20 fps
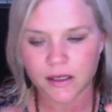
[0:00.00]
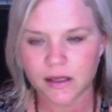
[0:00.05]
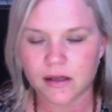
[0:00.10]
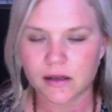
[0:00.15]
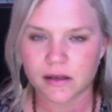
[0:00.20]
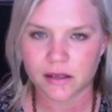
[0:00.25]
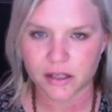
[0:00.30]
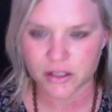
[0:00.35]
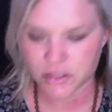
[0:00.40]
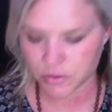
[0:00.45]

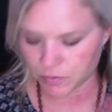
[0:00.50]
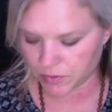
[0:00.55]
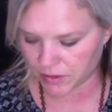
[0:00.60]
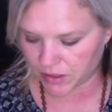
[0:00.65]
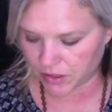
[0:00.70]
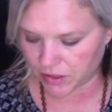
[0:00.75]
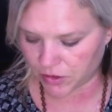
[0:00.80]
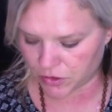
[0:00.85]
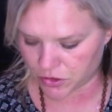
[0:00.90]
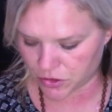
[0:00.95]
here's a really
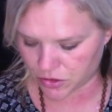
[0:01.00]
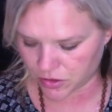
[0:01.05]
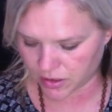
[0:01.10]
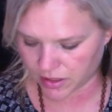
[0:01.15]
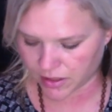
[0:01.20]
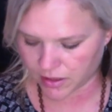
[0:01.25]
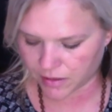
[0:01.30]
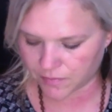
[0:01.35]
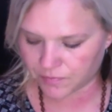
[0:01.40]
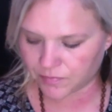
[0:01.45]
good
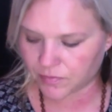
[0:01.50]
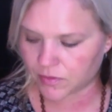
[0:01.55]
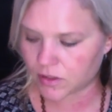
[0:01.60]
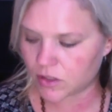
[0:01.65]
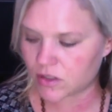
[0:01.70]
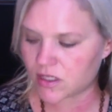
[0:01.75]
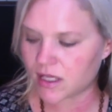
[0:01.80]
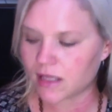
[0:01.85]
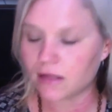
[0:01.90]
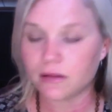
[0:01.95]
trick. You
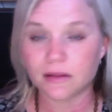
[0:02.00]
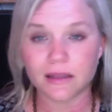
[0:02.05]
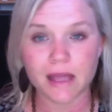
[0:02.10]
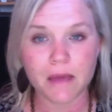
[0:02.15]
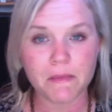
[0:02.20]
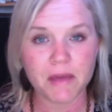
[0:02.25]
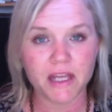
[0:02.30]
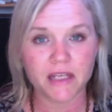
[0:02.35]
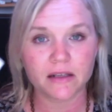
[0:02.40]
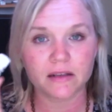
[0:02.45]
take
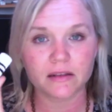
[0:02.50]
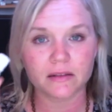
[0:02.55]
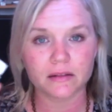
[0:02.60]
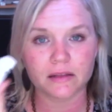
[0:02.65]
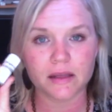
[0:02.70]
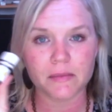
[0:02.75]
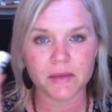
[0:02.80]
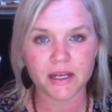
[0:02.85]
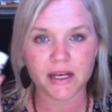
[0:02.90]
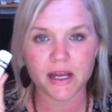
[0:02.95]
lemon.
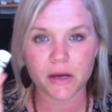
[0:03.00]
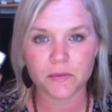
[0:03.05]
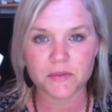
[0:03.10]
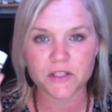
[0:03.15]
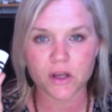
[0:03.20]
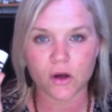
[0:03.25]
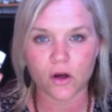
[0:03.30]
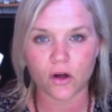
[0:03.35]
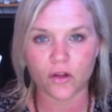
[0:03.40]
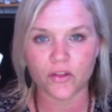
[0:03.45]
Lemon helps
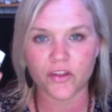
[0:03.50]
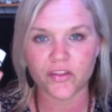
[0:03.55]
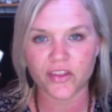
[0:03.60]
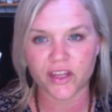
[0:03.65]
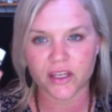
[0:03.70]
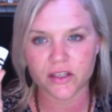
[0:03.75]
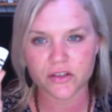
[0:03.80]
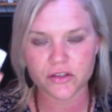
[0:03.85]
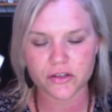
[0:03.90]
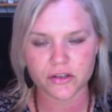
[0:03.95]
all the
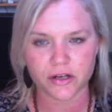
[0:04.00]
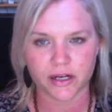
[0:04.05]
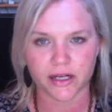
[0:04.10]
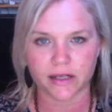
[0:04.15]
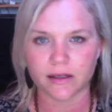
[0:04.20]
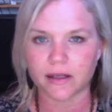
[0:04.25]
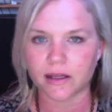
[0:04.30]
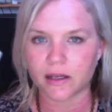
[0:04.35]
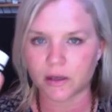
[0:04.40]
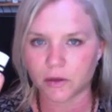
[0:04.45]
things
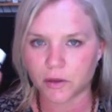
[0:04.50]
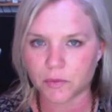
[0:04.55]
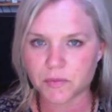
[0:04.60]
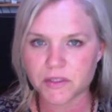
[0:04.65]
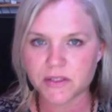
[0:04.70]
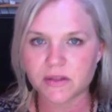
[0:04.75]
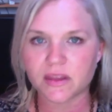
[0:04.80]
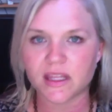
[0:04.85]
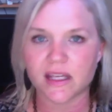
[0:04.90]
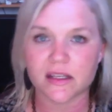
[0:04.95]
drain. It helps
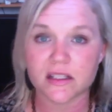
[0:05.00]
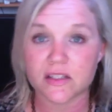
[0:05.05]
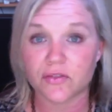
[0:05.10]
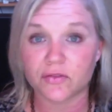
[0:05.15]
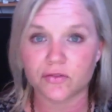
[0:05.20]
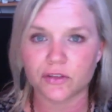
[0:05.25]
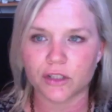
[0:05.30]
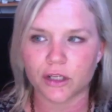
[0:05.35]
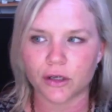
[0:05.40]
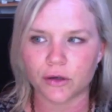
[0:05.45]
things
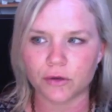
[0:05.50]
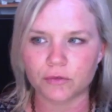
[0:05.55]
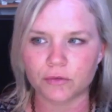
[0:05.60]
flow.